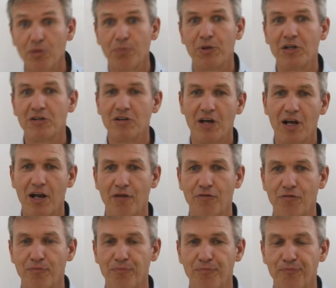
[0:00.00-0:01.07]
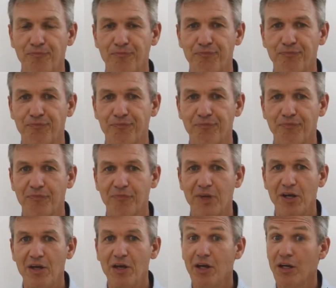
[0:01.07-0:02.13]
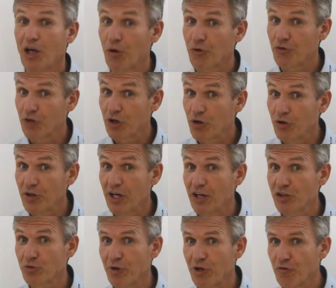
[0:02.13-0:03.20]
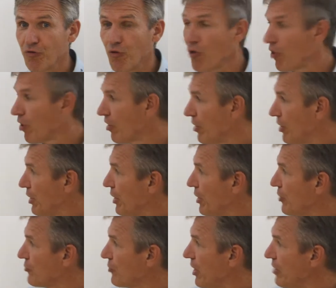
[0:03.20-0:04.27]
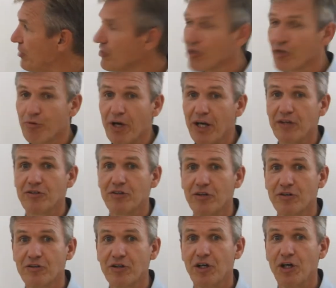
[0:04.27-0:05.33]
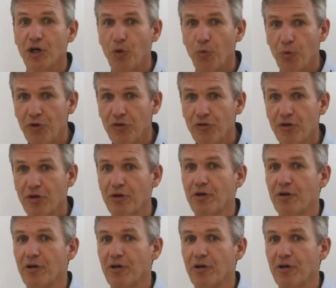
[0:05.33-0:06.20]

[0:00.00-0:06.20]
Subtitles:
the PTLF. Now, SecurData 24 is integrated with